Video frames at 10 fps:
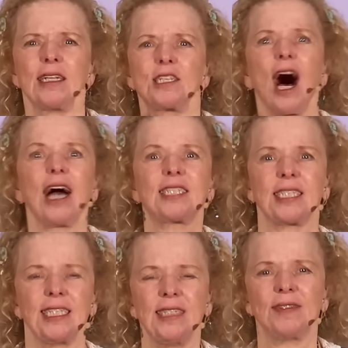
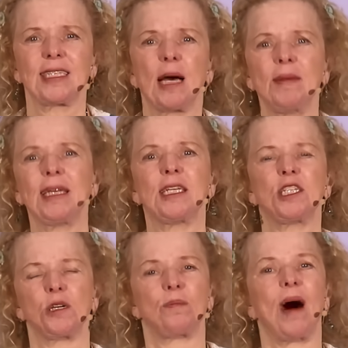toxin even coming into
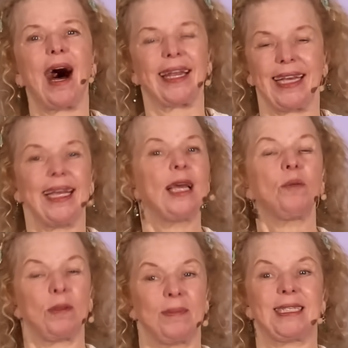your body. It
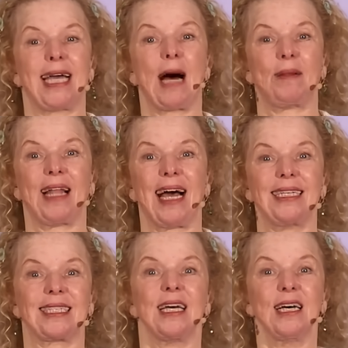will
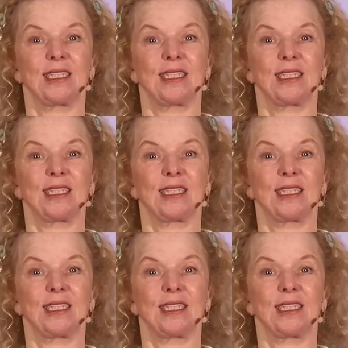metabolize.